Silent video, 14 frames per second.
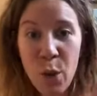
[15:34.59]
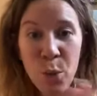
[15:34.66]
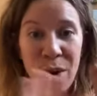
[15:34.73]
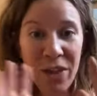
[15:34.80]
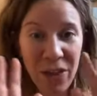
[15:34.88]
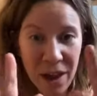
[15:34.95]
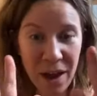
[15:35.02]

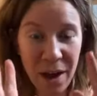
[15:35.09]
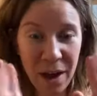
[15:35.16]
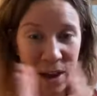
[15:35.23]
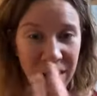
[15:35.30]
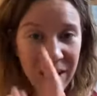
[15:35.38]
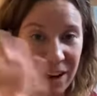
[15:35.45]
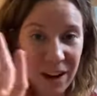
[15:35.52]
with
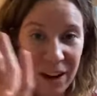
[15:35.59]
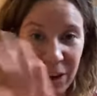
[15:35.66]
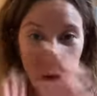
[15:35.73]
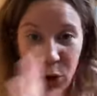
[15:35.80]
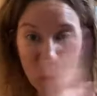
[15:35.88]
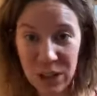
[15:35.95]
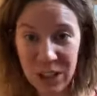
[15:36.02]
the
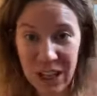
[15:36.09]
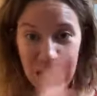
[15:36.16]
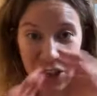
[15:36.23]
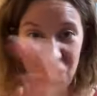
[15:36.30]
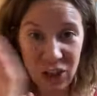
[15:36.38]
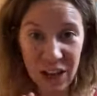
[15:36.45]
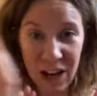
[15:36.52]

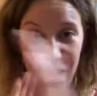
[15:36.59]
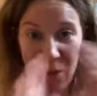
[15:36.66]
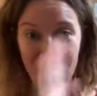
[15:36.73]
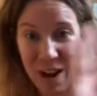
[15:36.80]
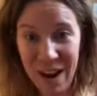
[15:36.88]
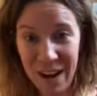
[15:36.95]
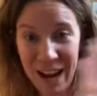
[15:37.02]
coordination
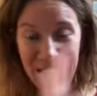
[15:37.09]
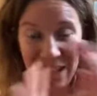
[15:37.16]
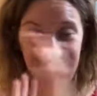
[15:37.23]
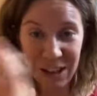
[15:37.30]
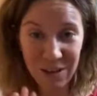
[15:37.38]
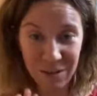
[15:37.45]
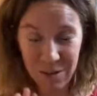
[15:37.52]

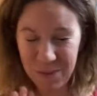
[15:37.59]
right